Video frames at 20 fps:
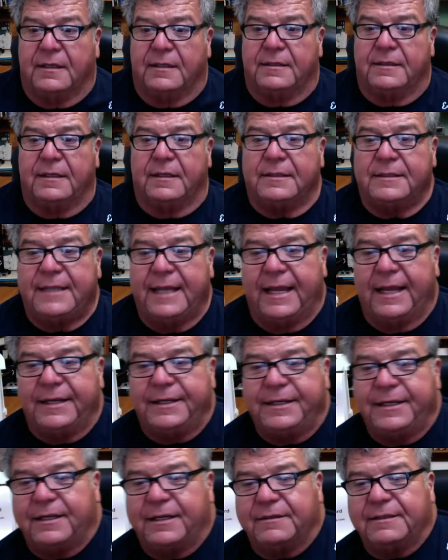No, Dan,
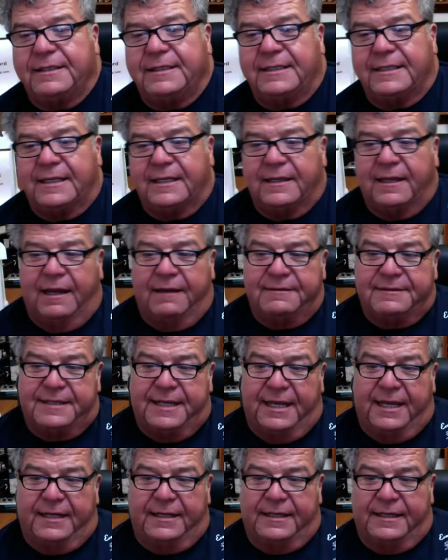you don't need to get live
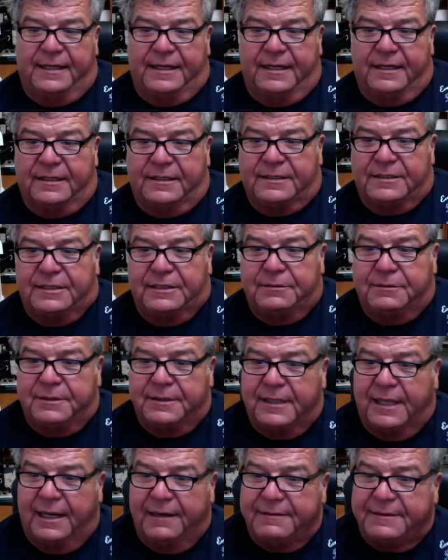scanned again because you were
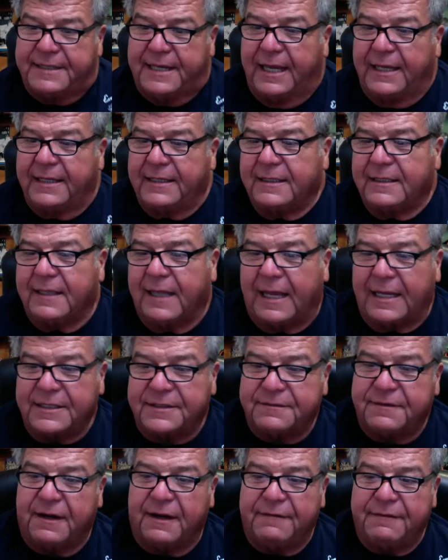live scanned in the
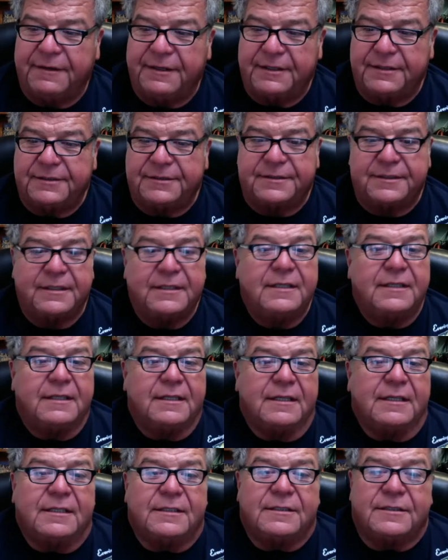last 5 years.
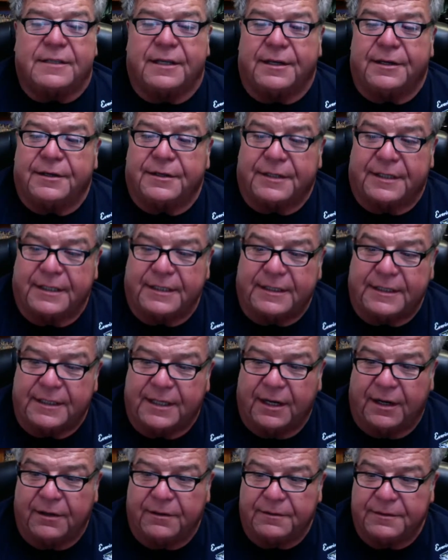So you're good to
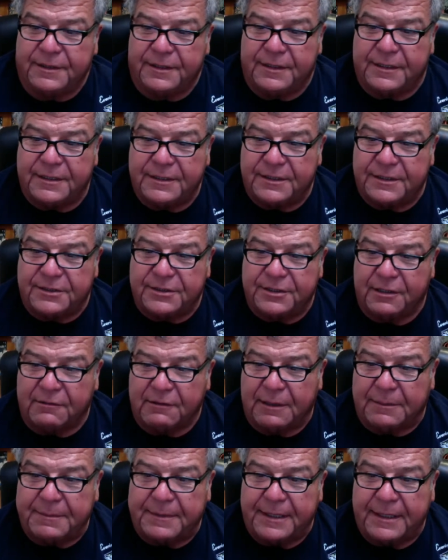go. You can just show
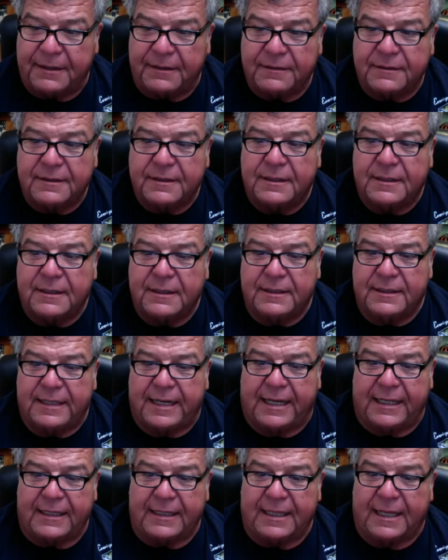up there
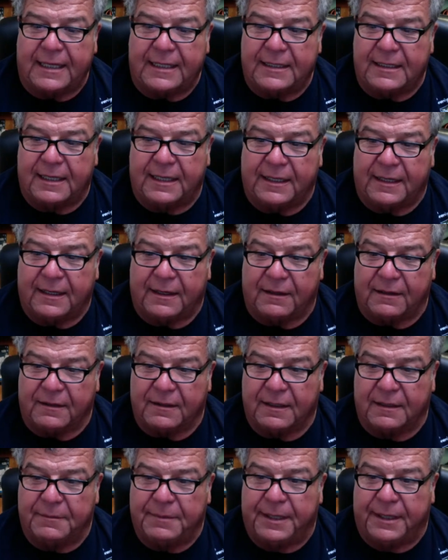at Lake at our
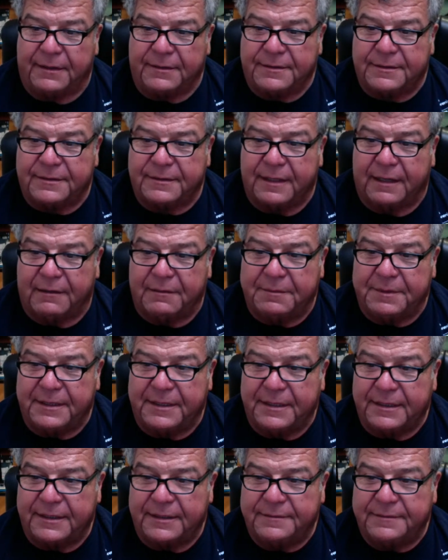clubhouse. That would be
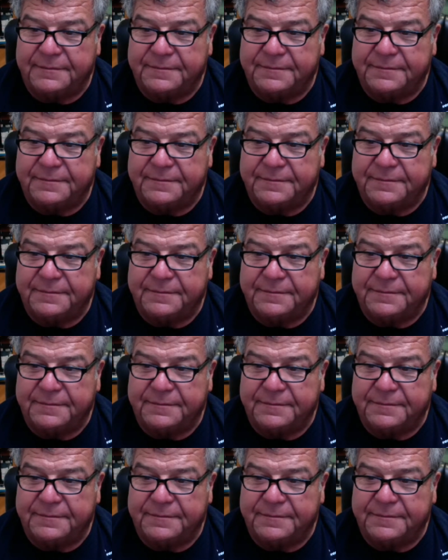good.